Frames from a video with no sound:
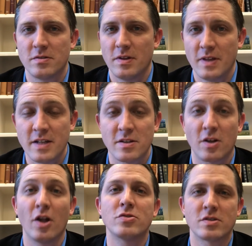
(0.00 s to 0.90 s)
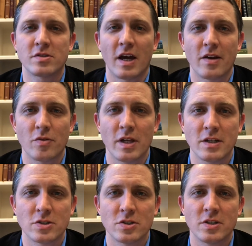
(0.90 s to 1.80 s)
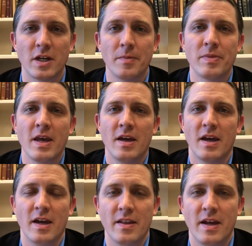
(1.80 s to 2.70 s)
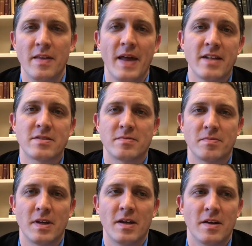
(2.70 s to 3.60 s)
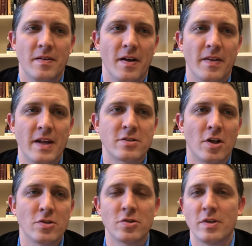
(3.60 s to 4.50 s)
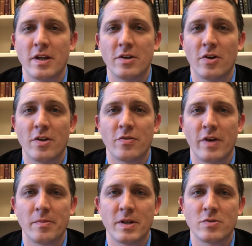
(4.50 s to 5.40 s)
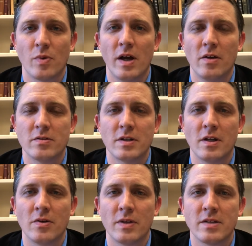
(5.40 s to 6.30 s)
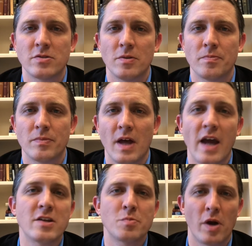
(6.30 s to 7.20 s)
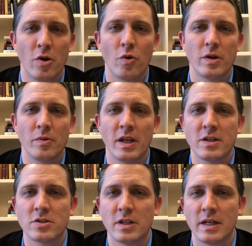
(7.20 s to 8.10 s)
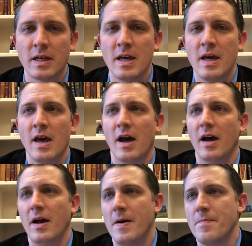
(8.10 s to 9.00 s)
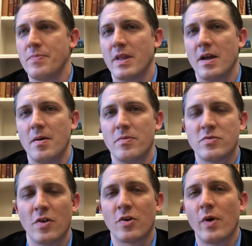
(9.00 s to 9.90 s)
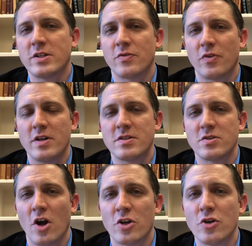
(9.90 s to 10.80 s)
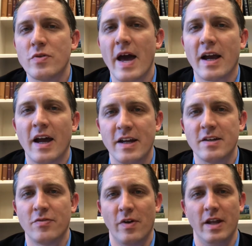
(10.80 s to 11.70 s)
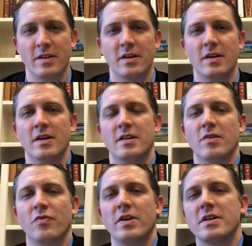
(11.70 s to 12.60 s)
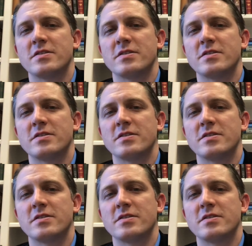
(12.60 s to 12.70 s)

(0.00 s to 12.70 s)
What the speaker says: that's the closest kind of relationship, and that's closer than your other family as well. You know, that's your highest priority relationally. So the question for us is, are you that kind of friend? The friend that